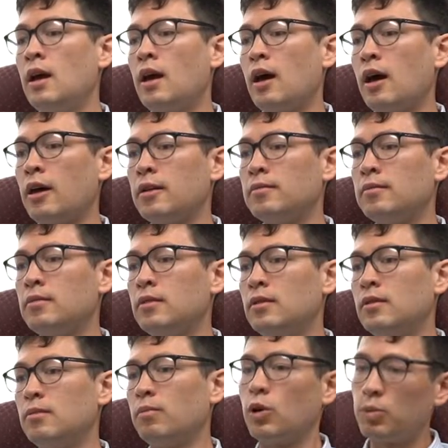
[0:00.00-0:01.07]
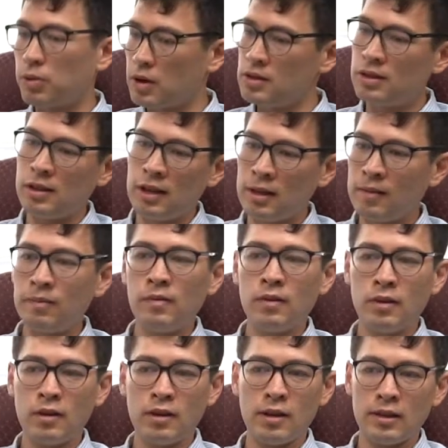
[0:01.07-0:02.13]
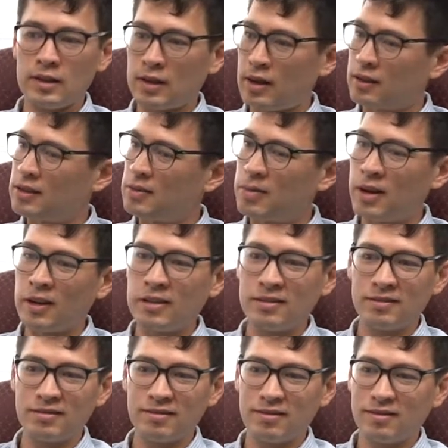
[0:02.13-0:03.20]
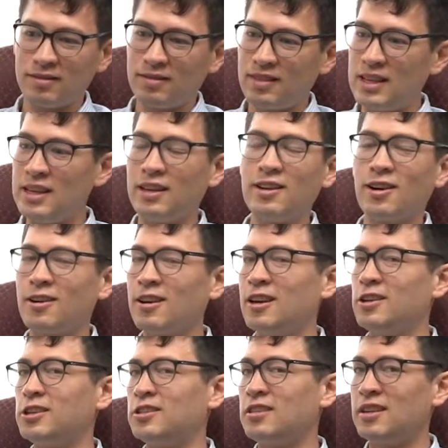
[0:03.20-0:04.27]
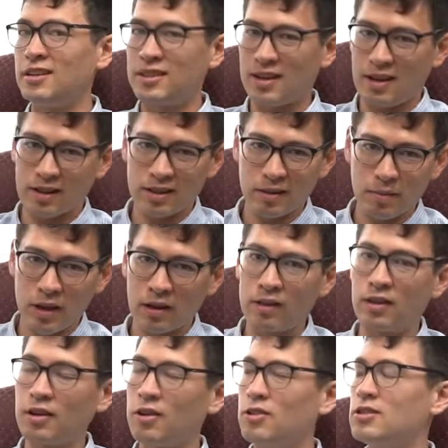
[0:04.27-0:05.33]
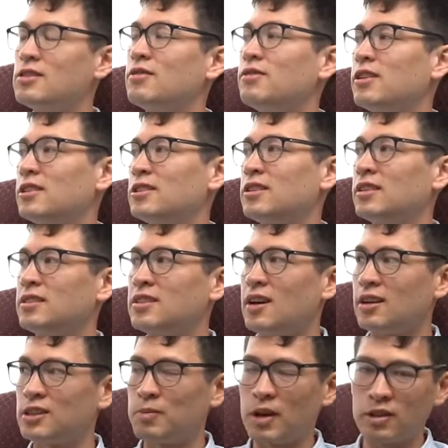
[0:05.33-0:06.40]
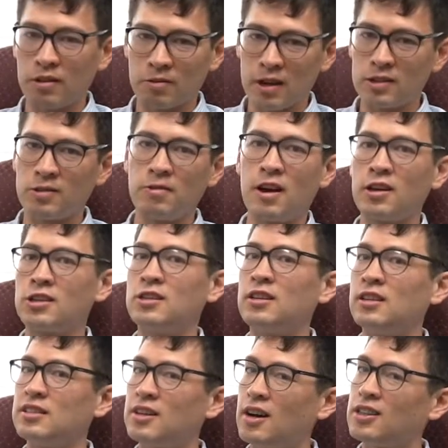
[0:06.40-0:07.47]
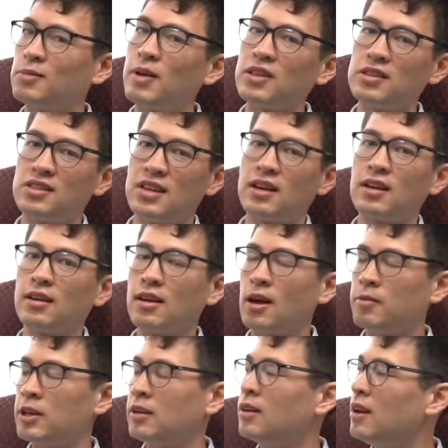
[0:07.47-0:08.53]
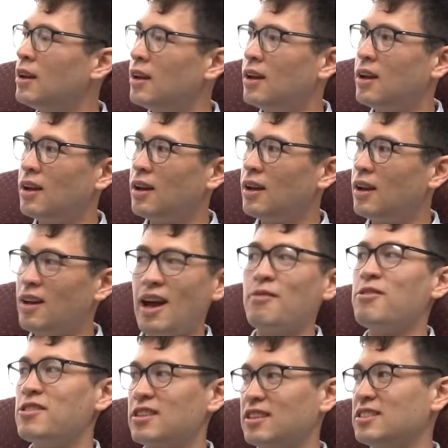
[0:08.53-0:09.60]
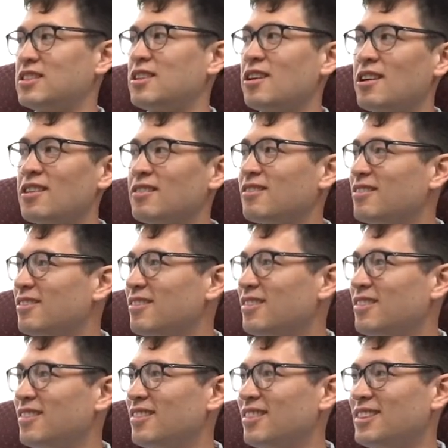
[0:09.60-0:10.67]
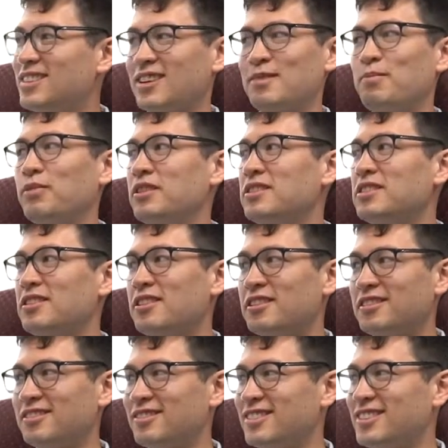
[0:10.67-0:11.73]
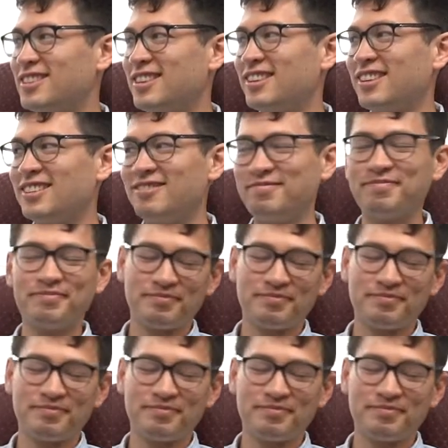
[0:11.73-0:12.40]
But "Oh Praise the Name," it talks about the incarnation, it talks about the crucifixion, it talks about the resurrection, it talks about the second coming. Everything is there. That's a complete song. It's good.